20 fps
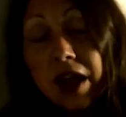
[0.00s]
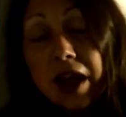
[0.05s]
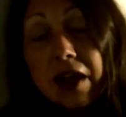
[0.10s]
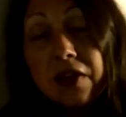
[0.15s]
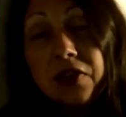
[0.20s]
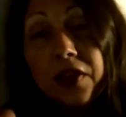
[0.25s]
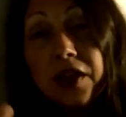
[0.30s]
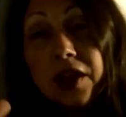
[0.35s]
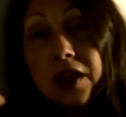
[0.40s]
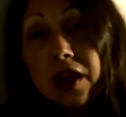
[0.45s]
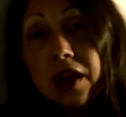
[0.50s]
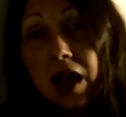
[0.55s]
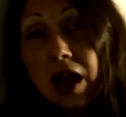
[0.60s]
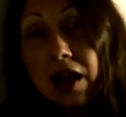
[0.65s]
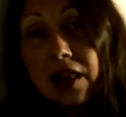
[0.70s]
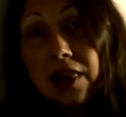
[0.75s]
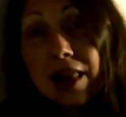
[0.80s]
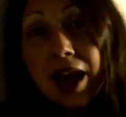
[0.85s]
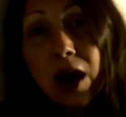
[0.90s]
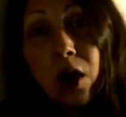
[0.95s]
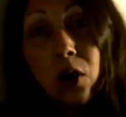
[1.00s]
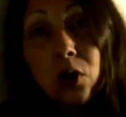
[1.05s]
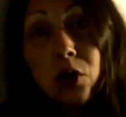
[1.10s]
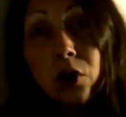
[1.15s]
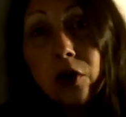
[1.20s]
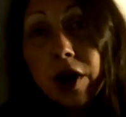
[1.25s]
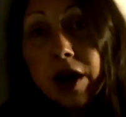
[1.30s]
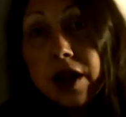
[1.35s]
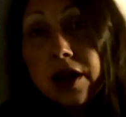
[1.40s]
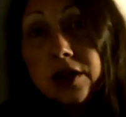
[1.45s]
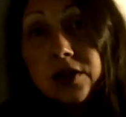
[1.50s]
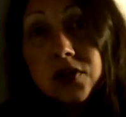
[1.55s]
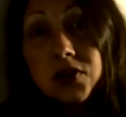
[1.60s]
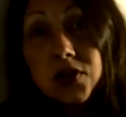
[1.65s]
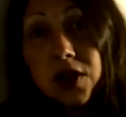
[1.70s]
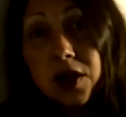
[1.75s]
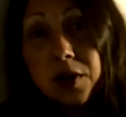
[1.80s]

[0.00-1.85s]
and then allow grace to